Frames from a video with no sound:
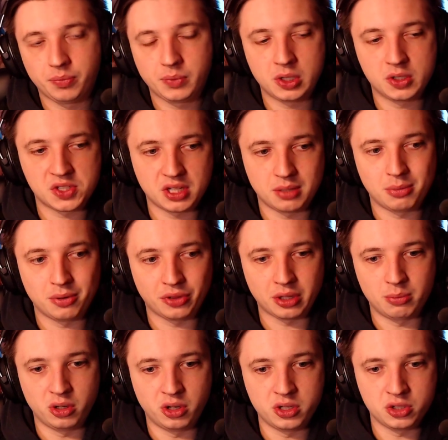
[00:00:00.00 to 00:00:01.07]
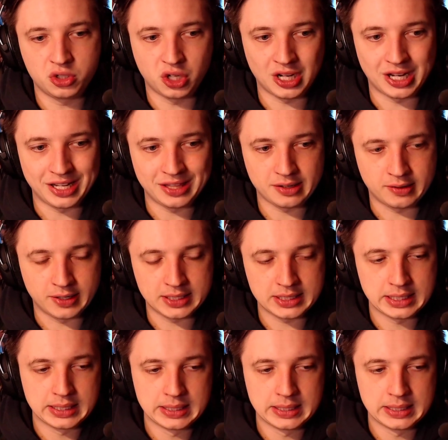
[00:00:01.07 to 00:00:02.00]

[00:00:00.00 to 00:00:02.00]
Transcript: because some of them joined later, right?